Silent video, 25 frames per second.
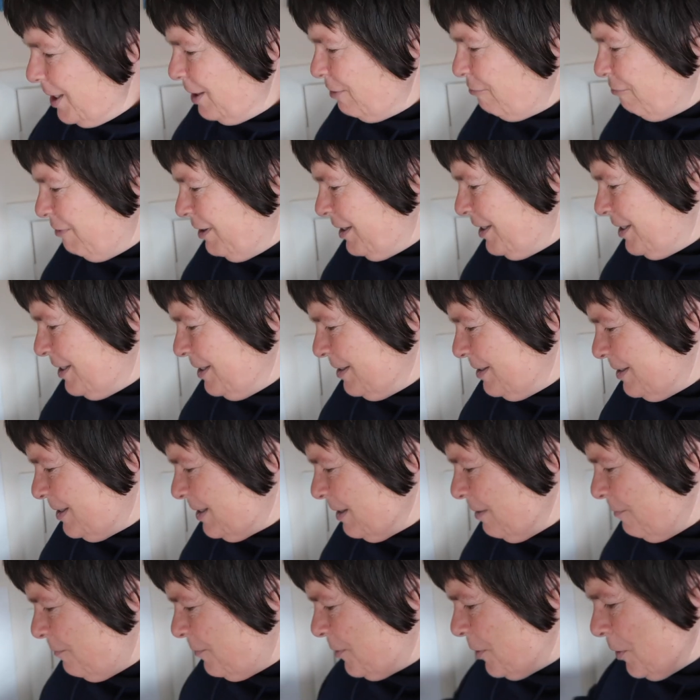the
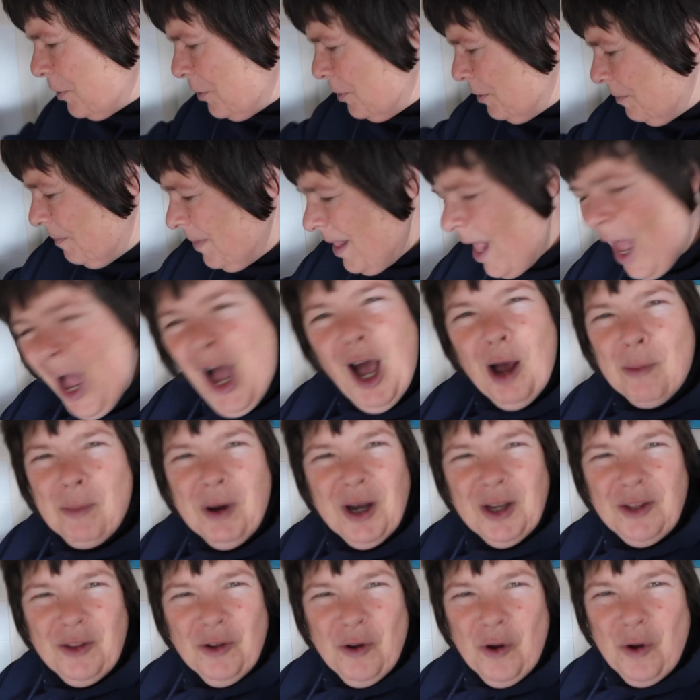ingredients I've got. I
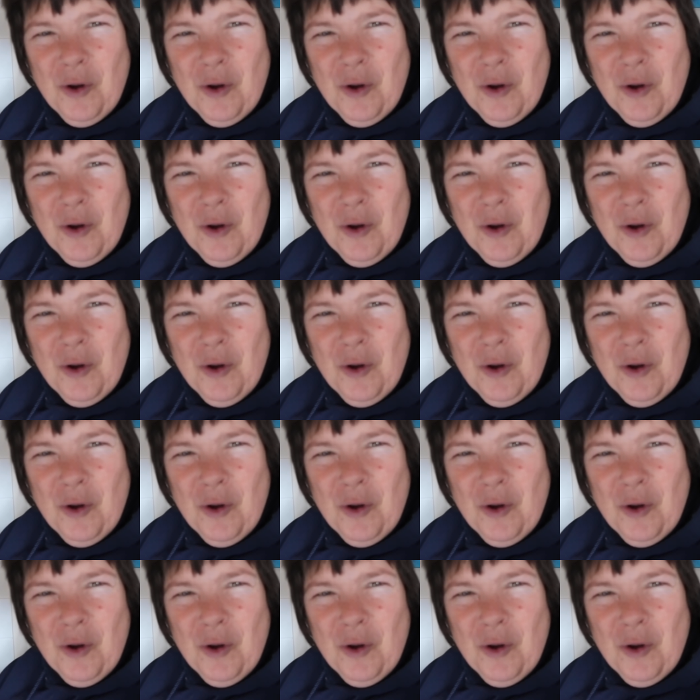might